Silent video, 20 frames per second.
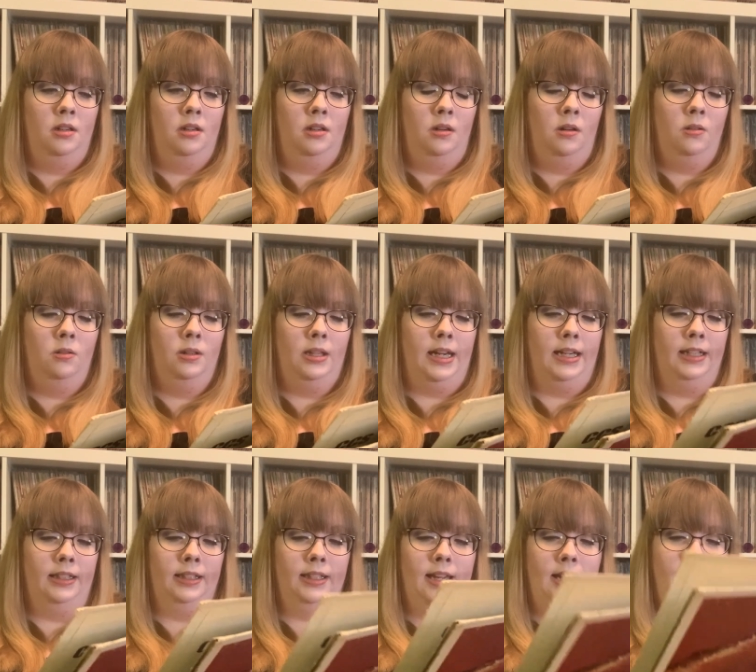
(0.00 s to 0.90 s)
Whole
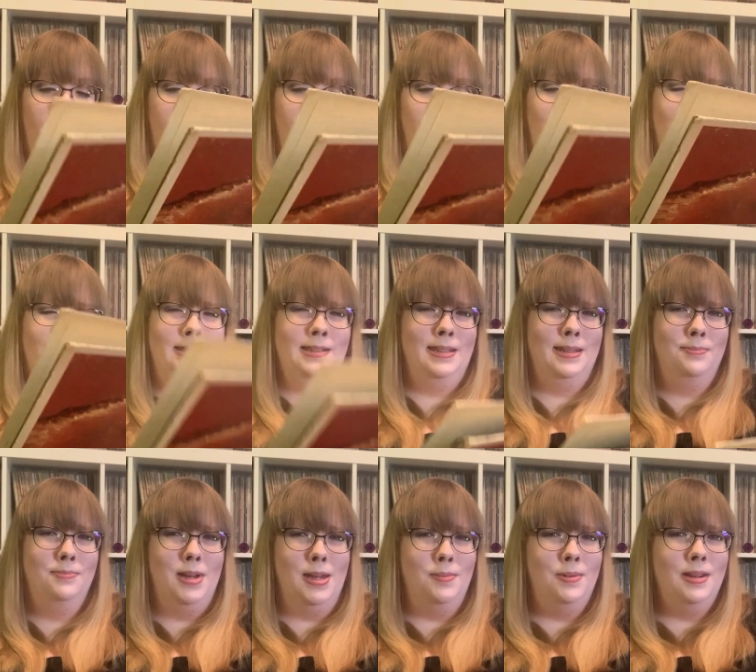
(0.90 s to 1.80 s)
Lotta Love, I'm
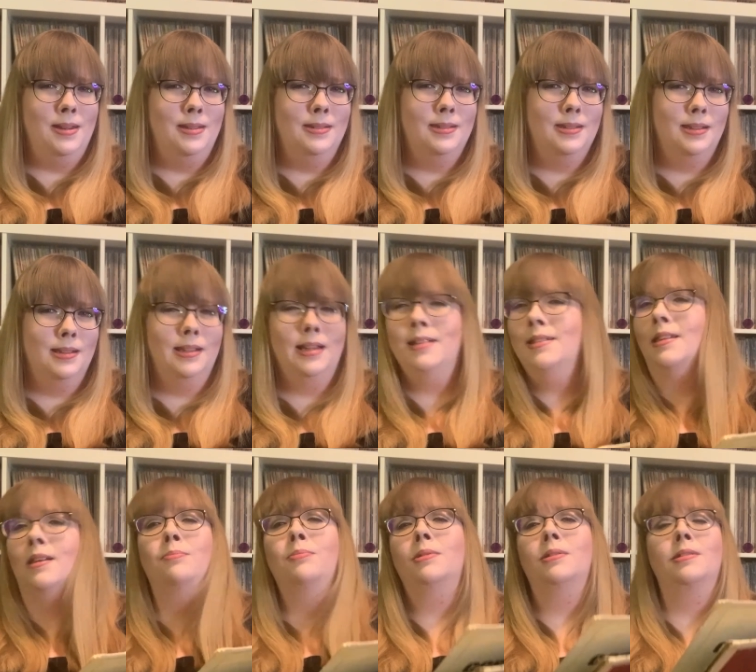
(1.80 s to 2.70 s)
guessing maybe is the Led
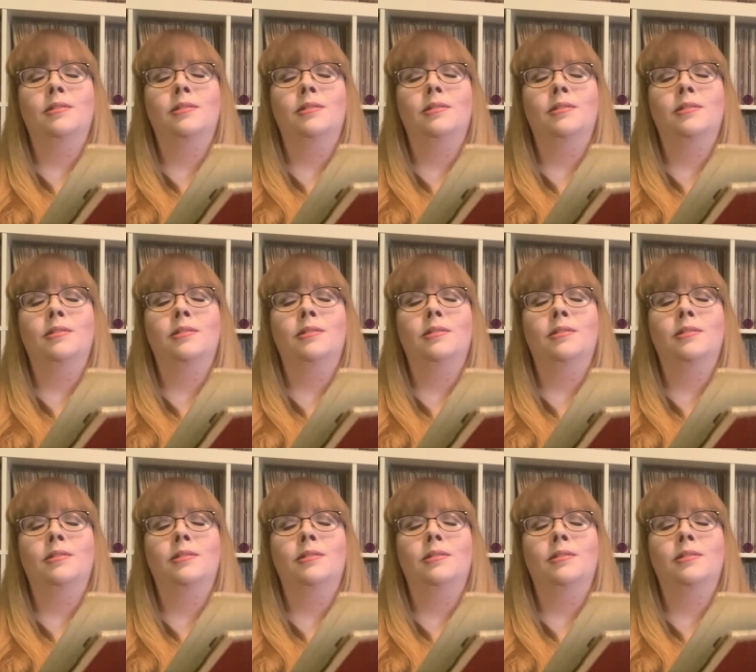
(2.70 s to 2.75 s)
Zeppelin